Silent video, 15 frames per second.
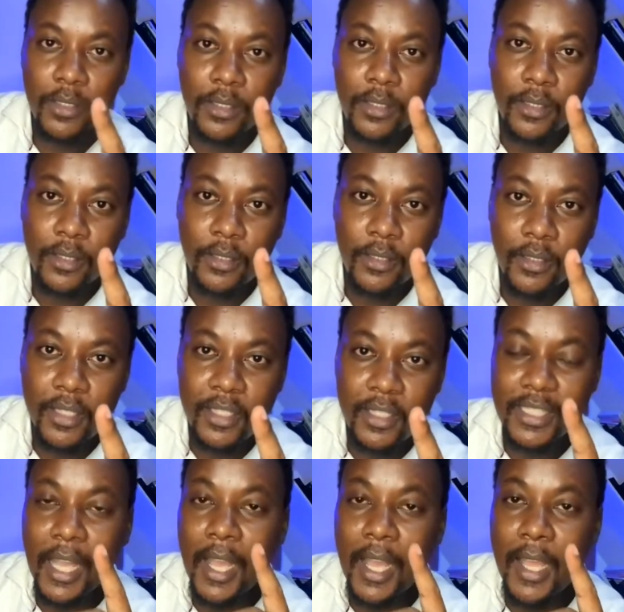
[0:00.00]
is
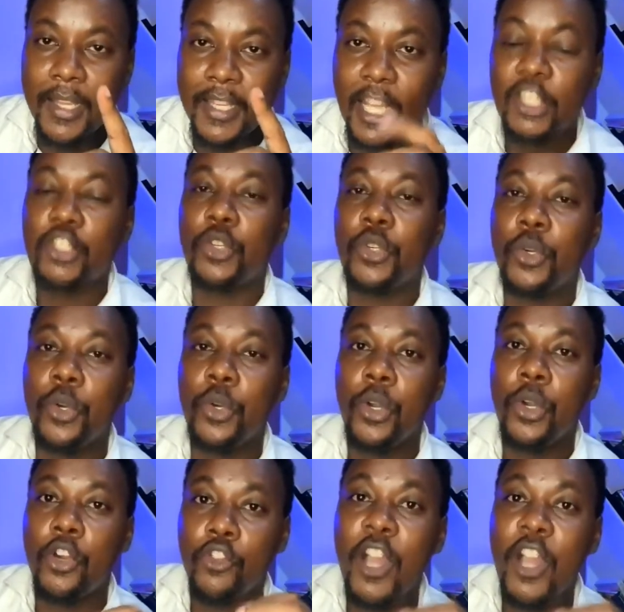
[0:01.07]
the national
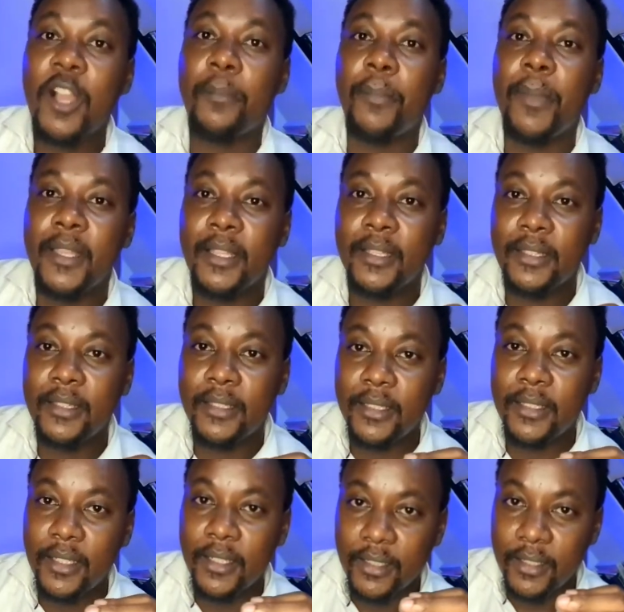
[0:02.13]
rugby
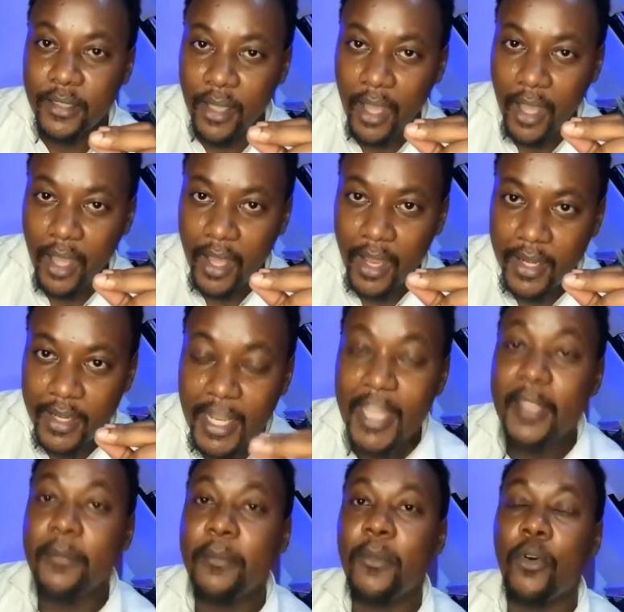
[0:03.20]
name
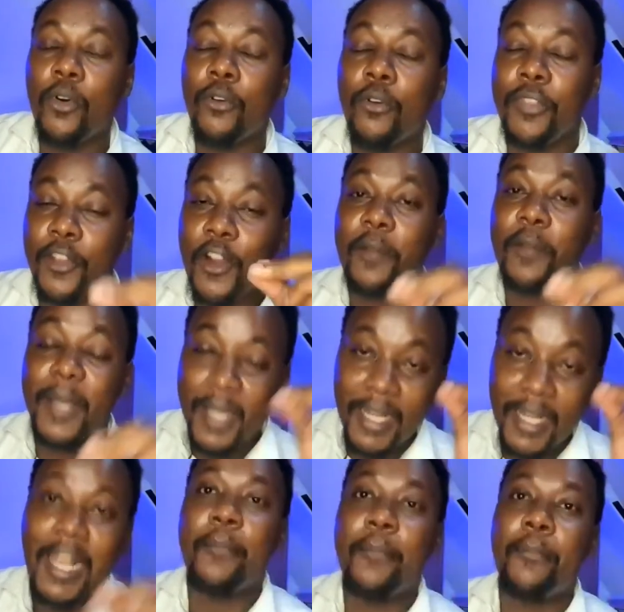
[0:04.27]
of the rugby club
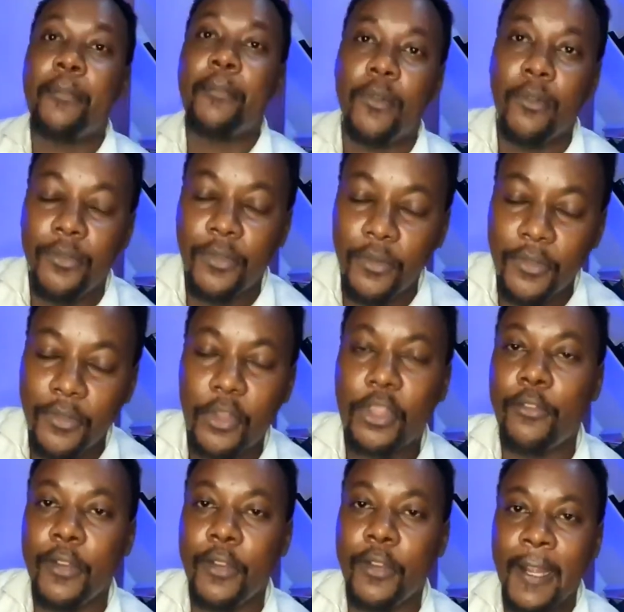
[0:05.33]
of South Africa.
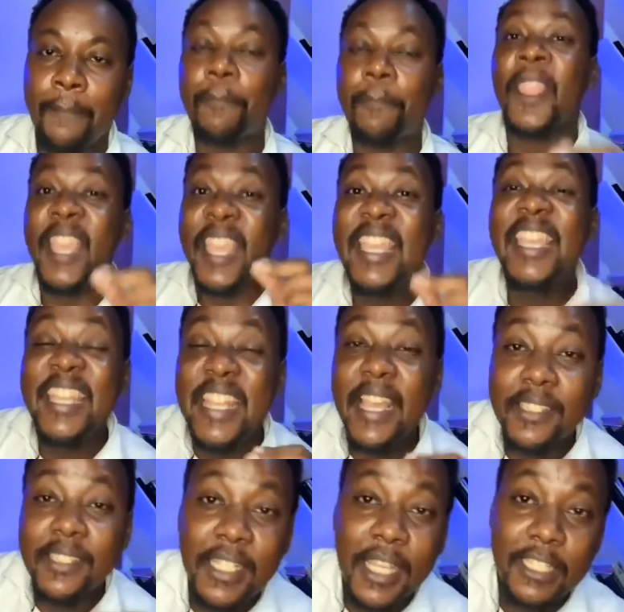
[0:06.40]
In
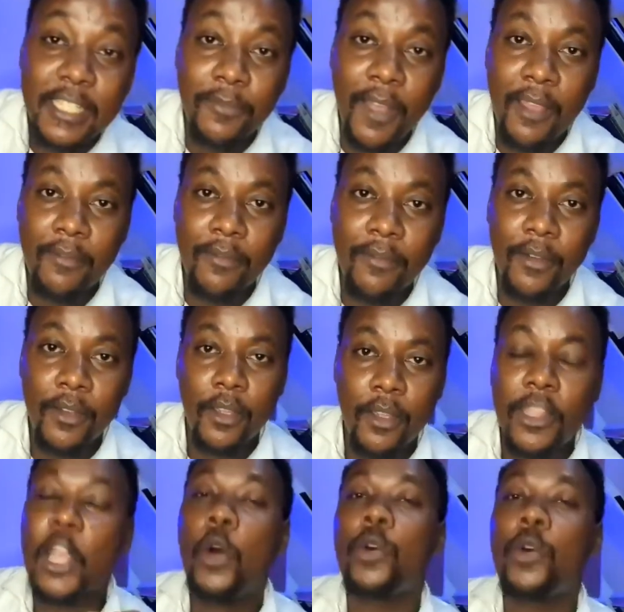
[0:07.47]
1995, they
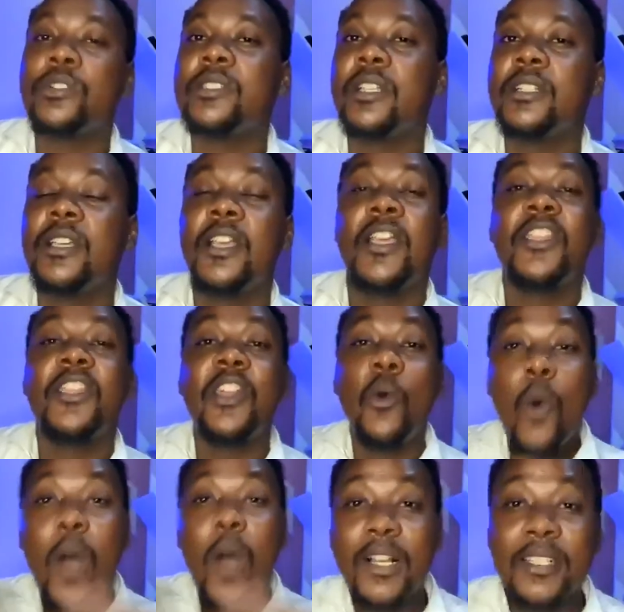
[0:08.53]
hosted the
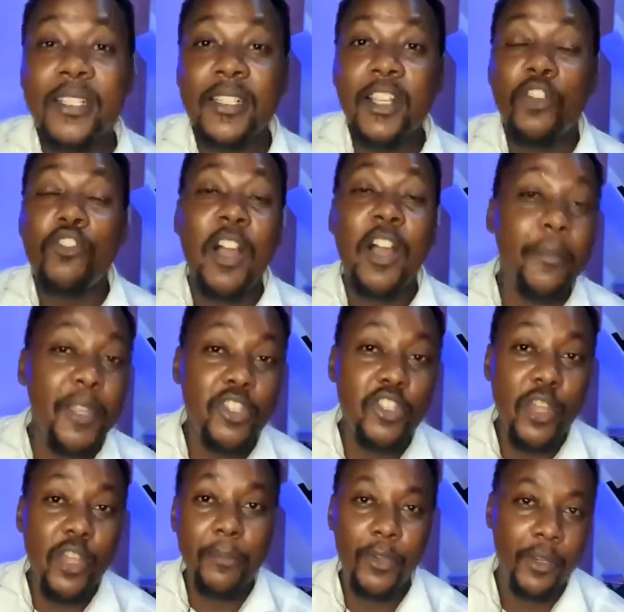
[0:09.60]
World Rugby
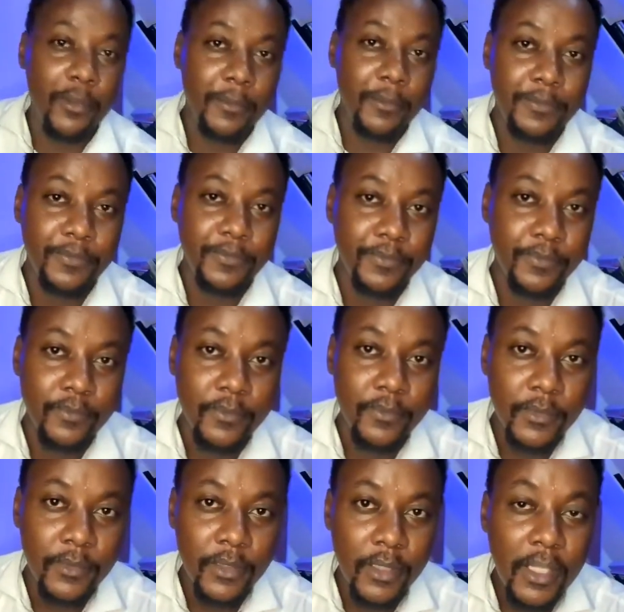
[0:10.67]
Champion,
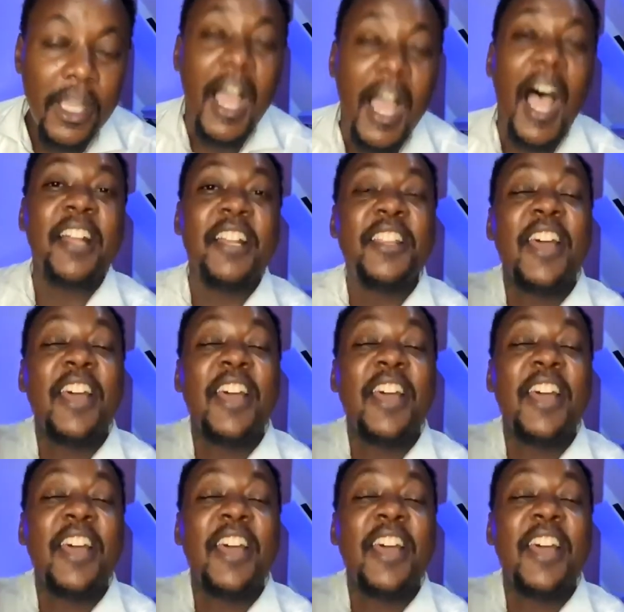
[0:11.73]
and the